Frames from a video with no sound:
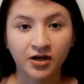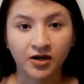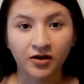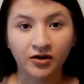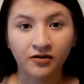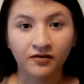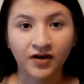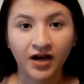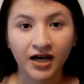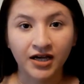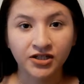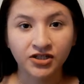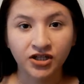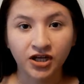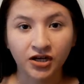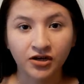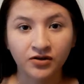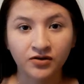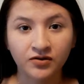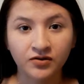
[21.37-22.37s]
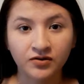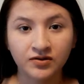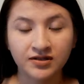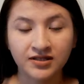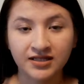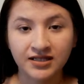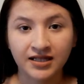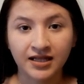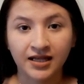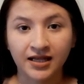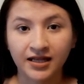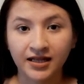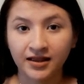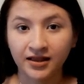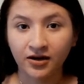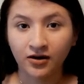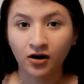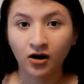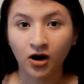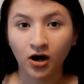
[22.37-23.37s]
of eyeshadows that
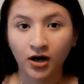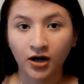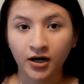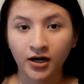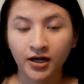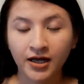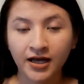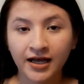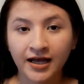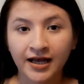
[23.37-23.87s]
there are.